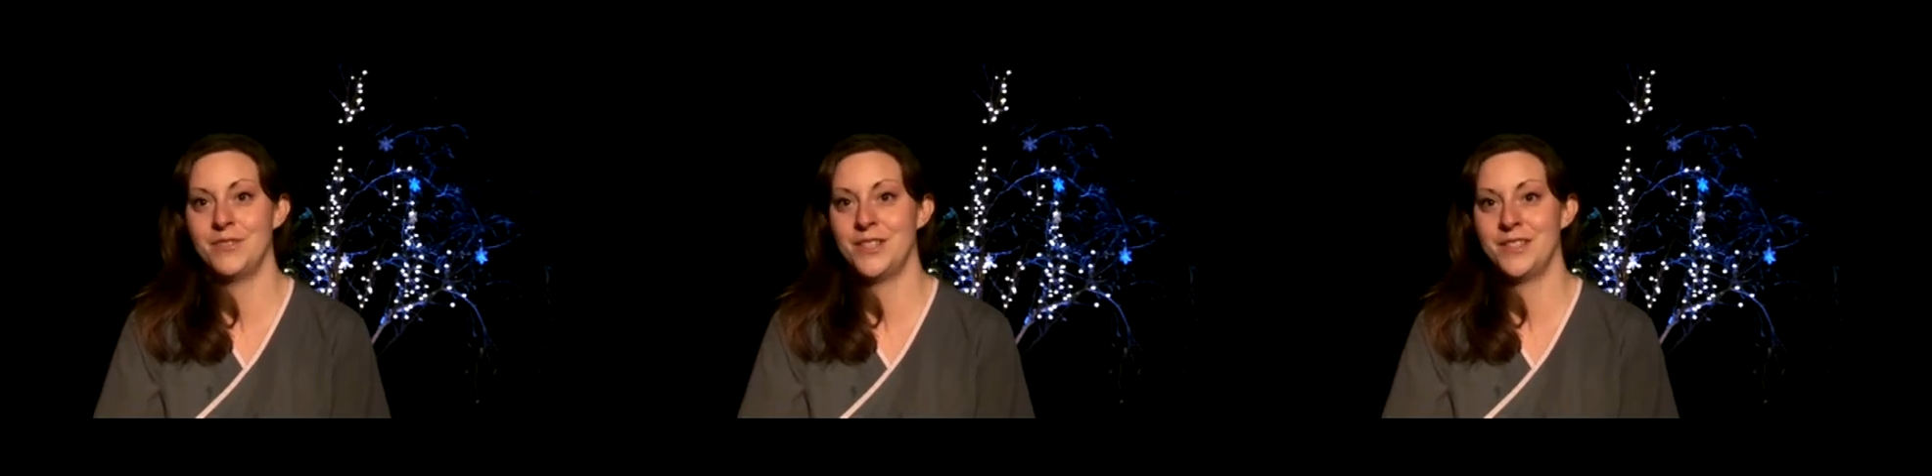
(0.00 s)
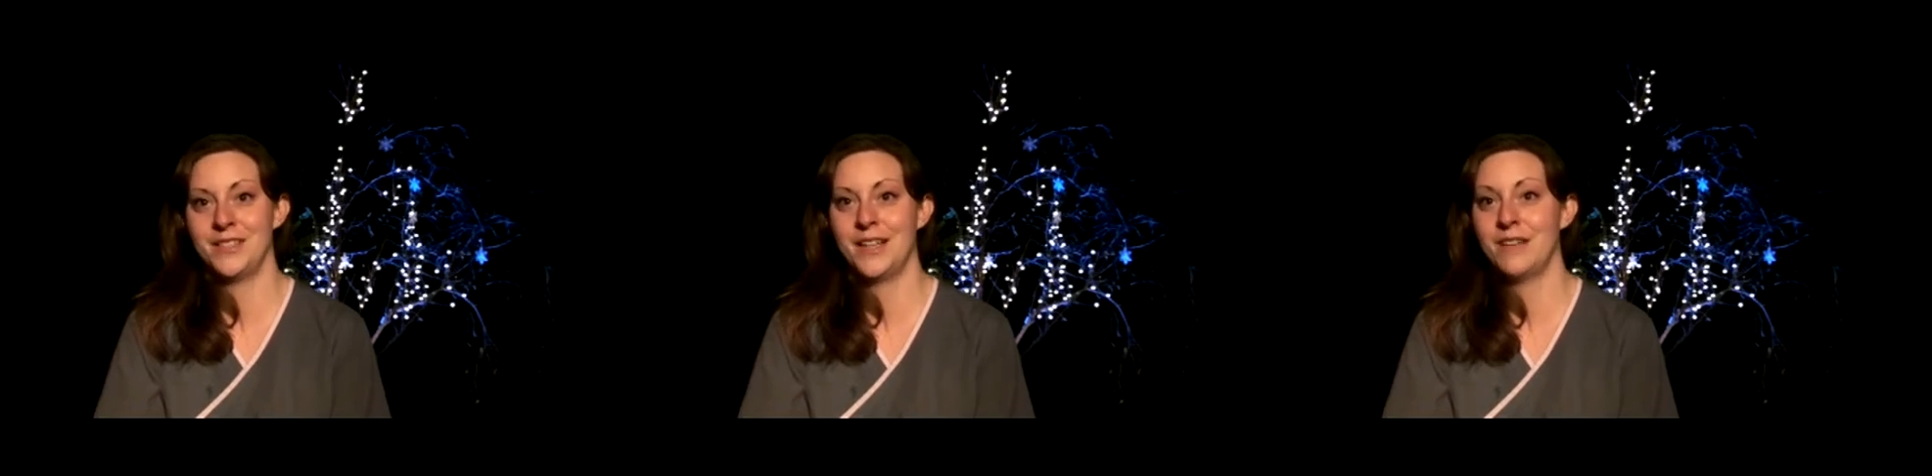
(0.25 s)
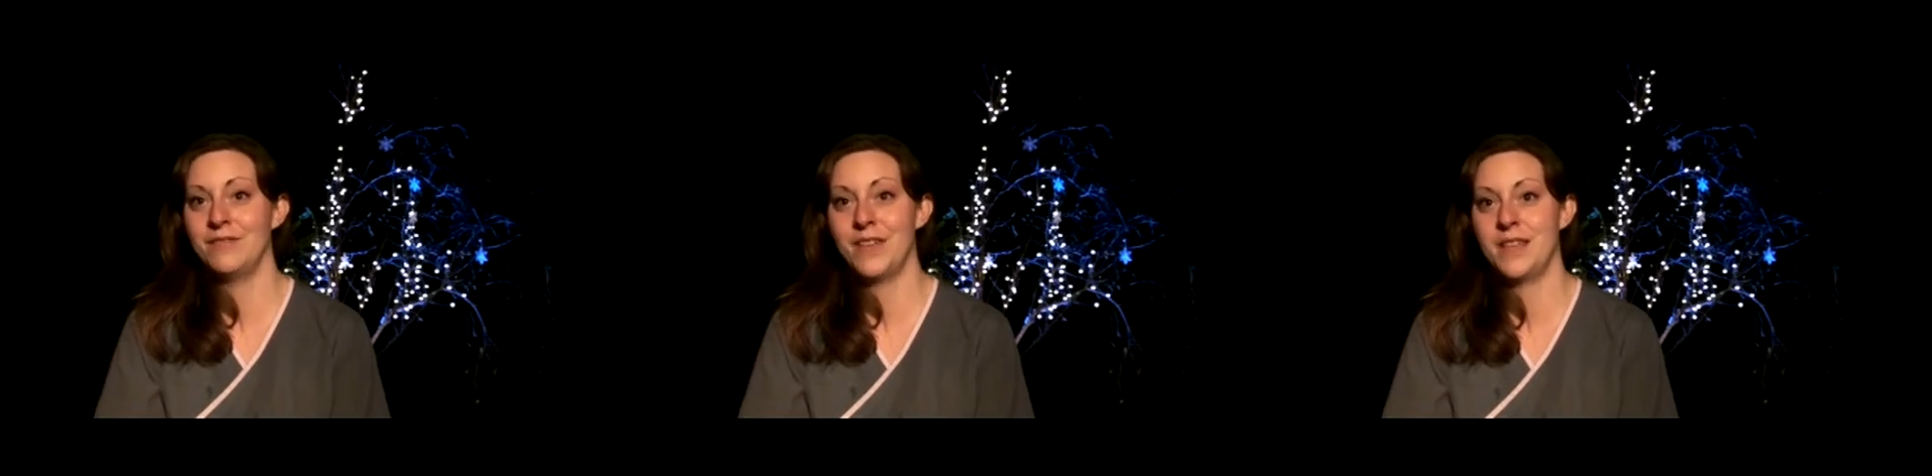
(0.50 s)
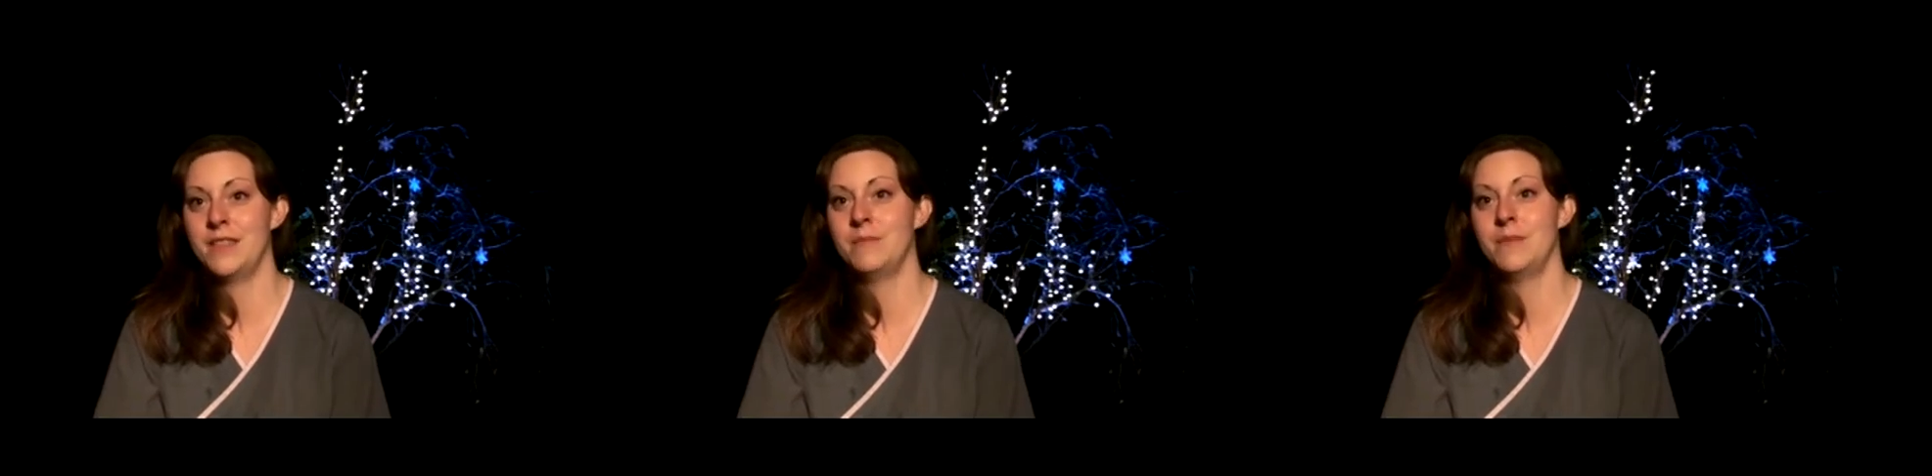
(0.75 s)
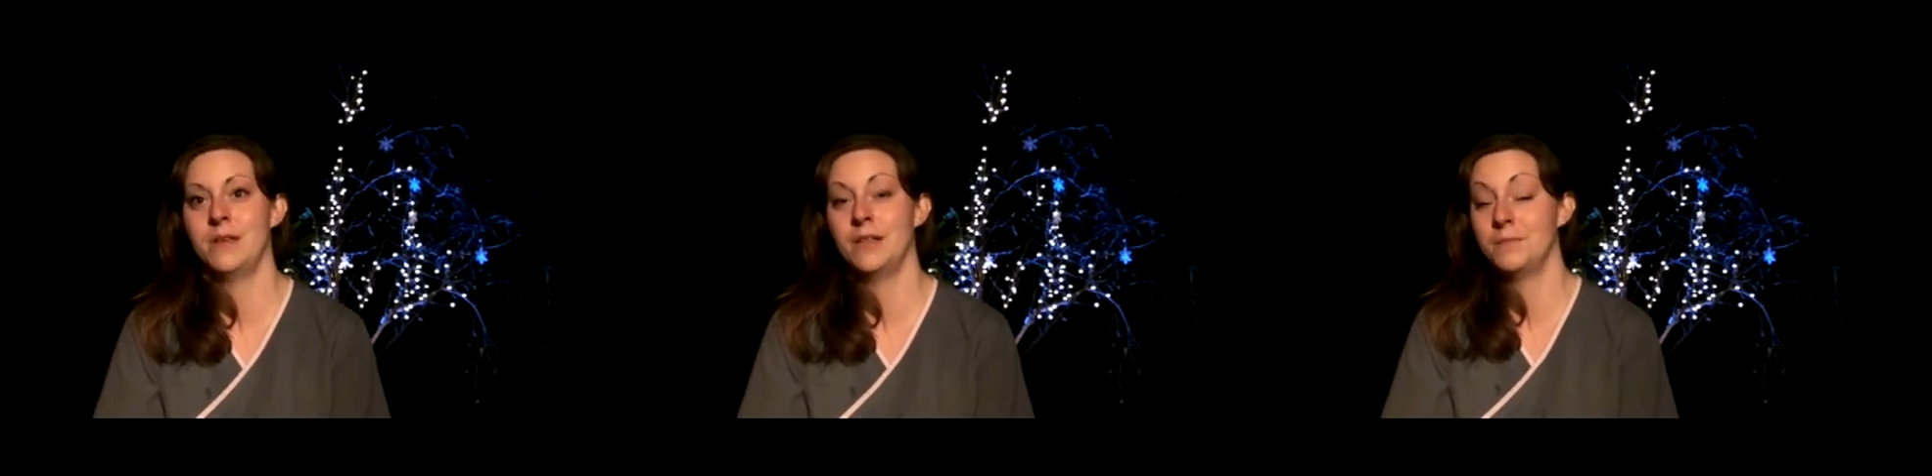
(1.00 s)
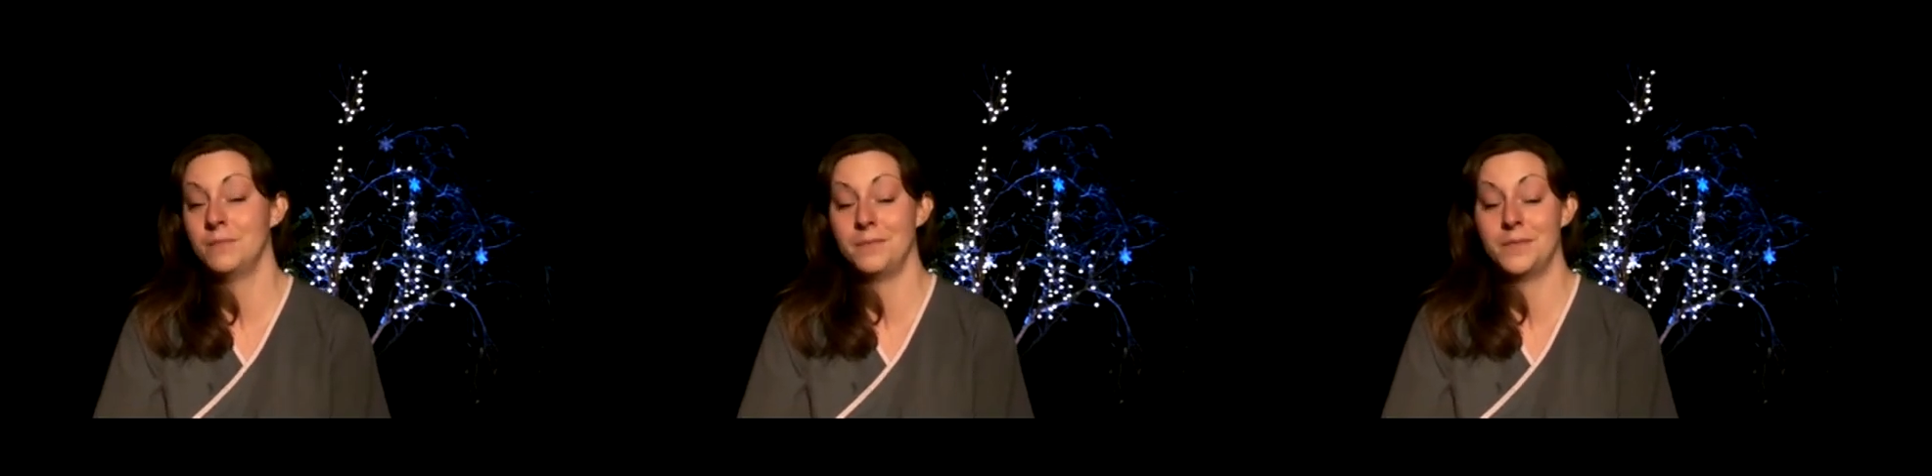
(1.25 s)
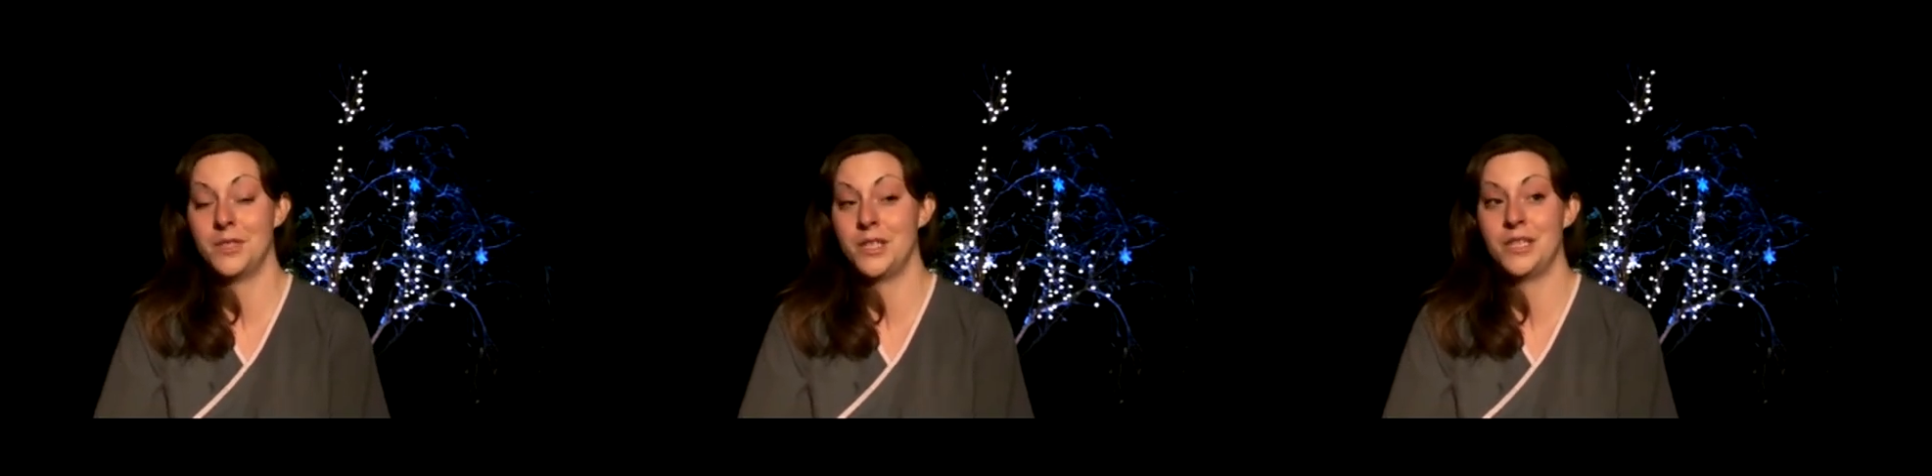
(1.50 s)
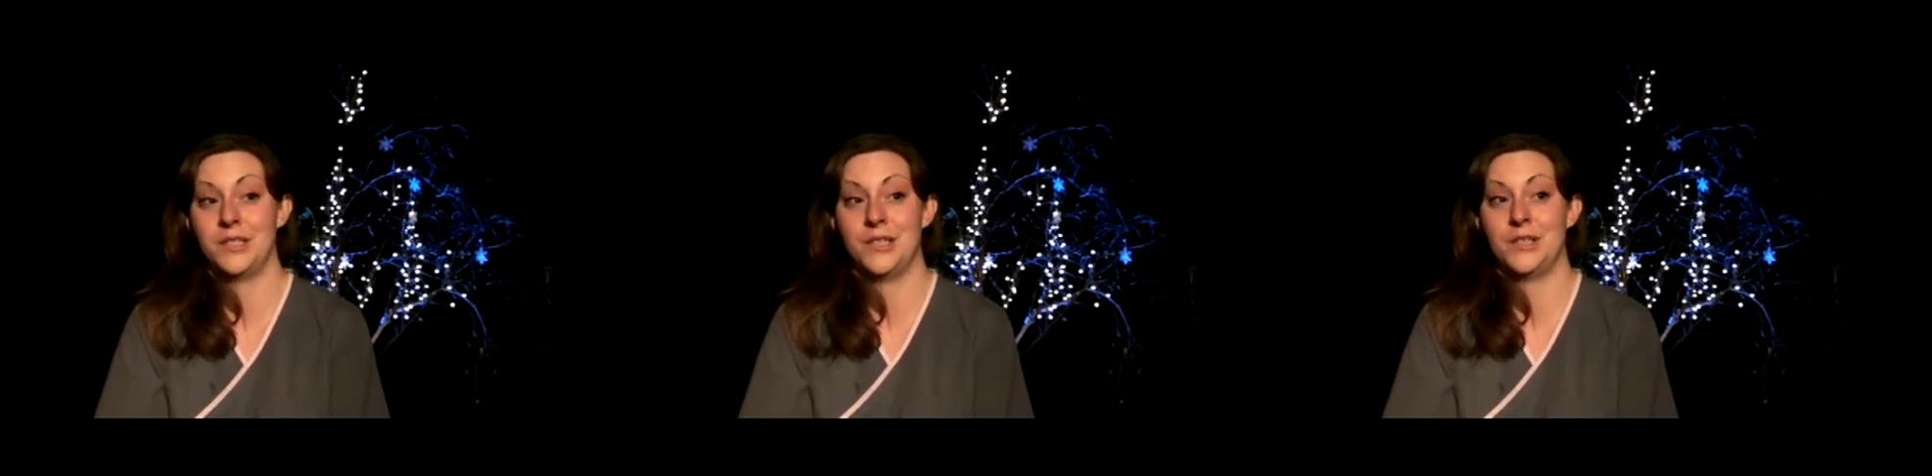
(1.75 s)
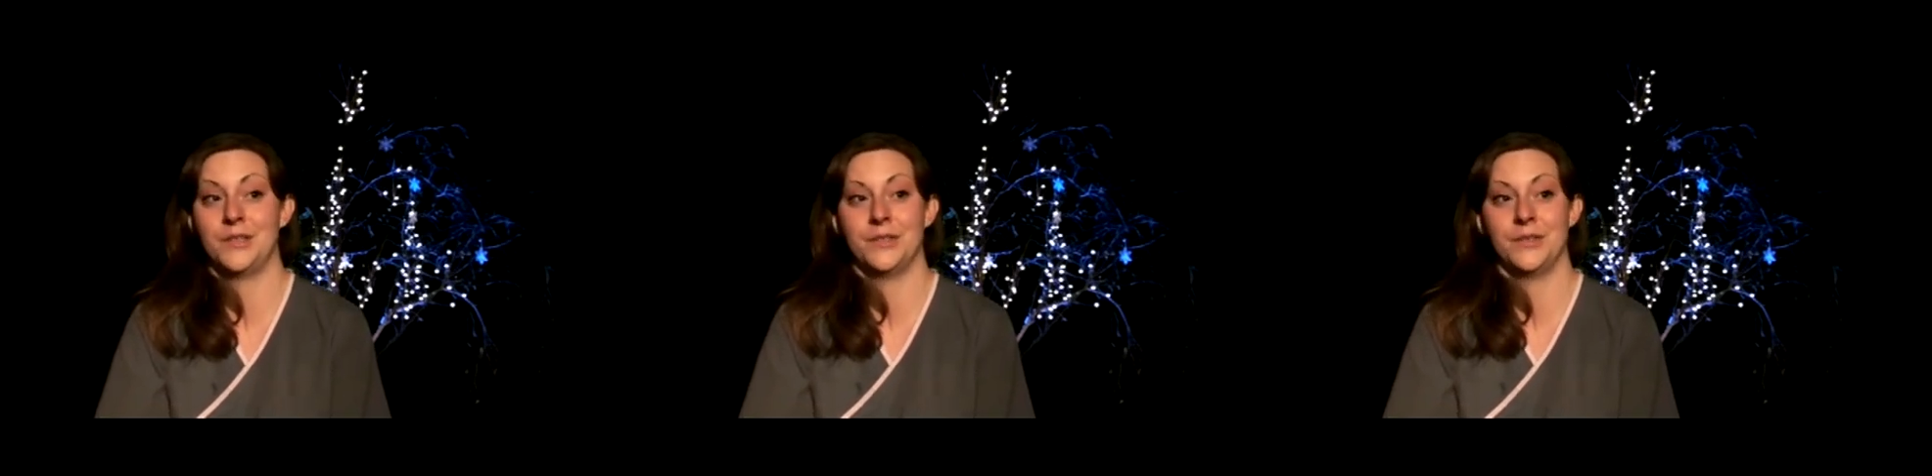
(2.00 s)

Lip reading: She still had faith in him. She still,